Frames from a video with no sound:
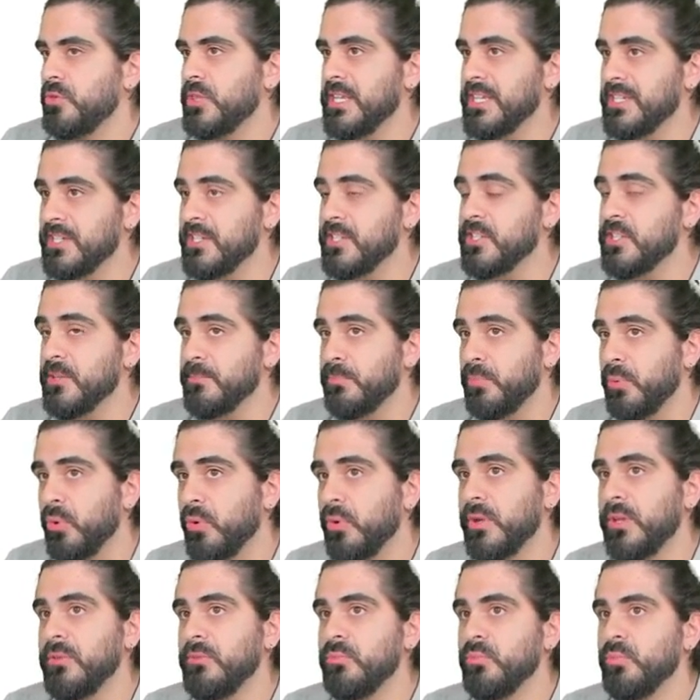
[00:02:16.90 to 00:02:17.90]
this is the
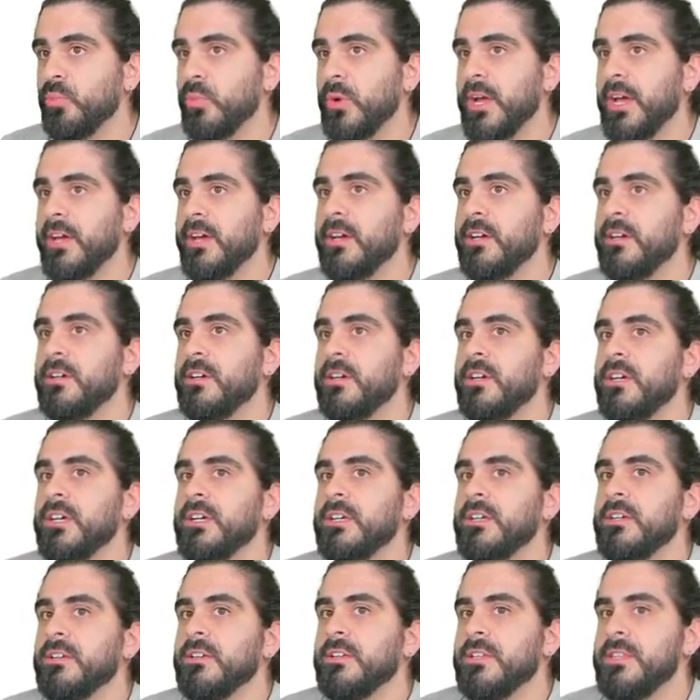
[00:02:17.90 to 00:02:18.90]
point where
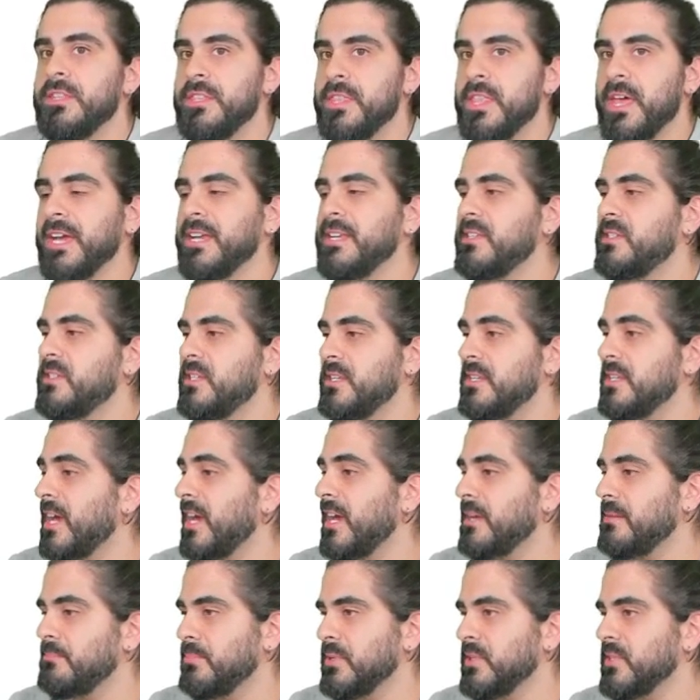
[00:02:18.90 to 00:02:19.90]

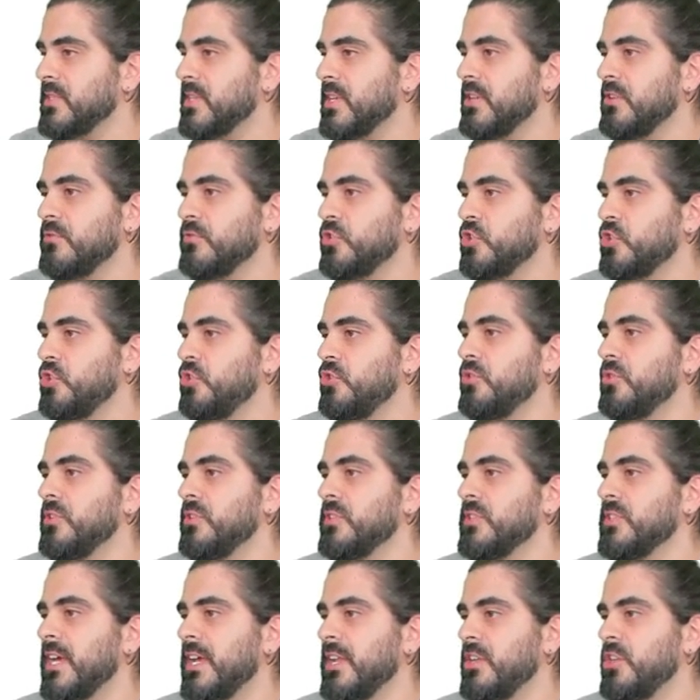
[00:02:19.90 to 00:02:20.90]
99% of
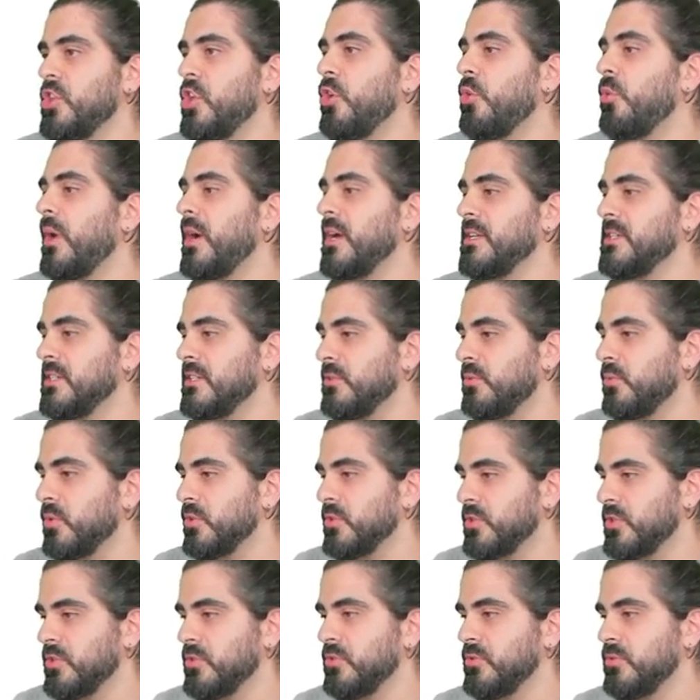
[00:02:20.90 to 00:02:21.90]
students had no idea
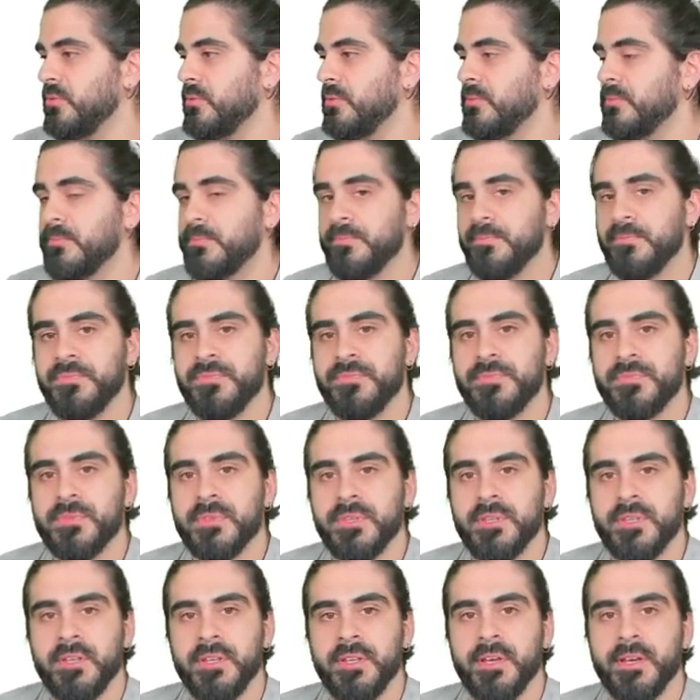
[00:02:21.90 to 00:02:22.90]
what to do.
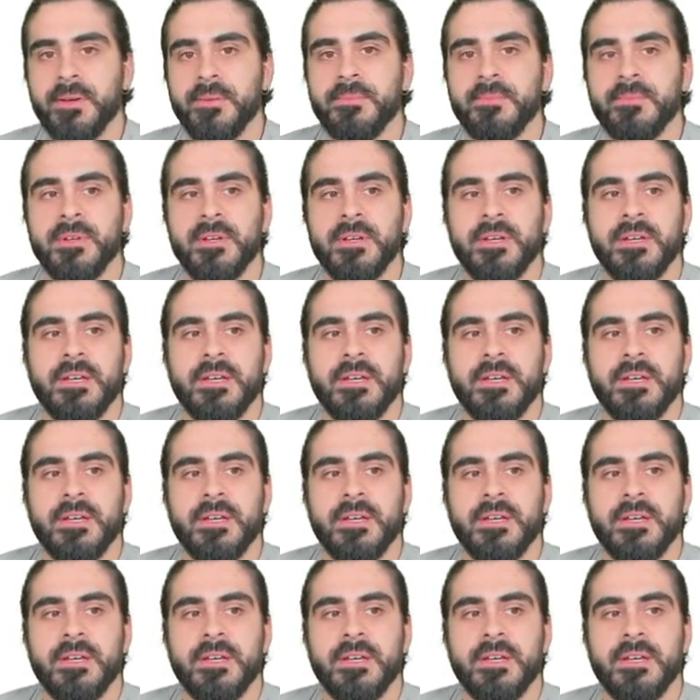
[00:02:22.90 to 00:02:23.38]
Yeah.